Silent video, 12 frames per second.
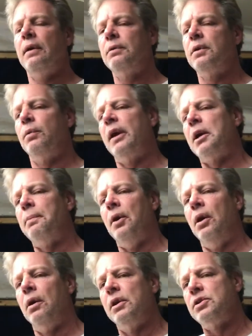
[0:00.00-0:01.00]
I'm going to wake up
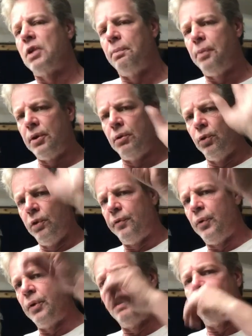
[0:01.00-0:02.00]
early, start putting a
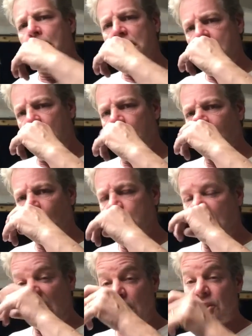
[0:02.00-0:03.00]
roof on over my
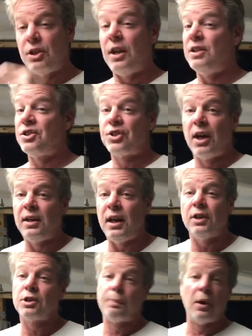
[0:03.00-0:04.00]
son-in-law's house, and then Sunday
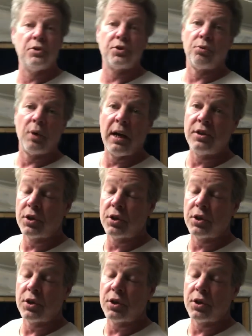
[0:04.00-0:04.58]
it's supposed to rain.